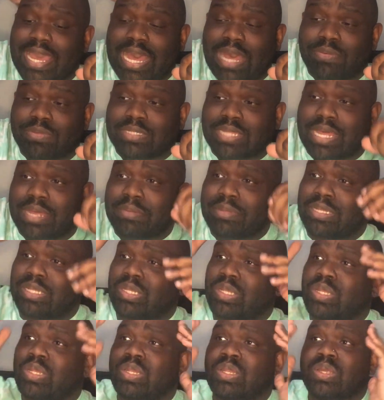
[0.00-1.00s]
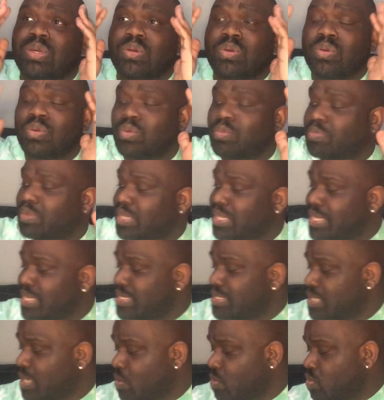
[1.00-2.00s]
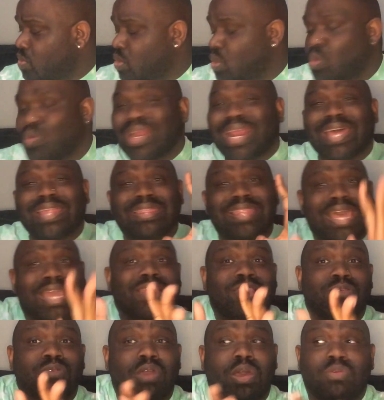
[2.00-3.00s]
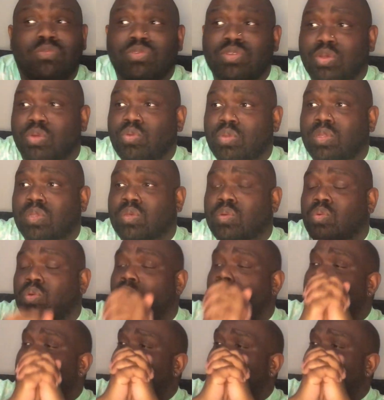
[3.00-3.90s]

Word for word: I was like, Lou, please don't do what I think you're going to do, Lou.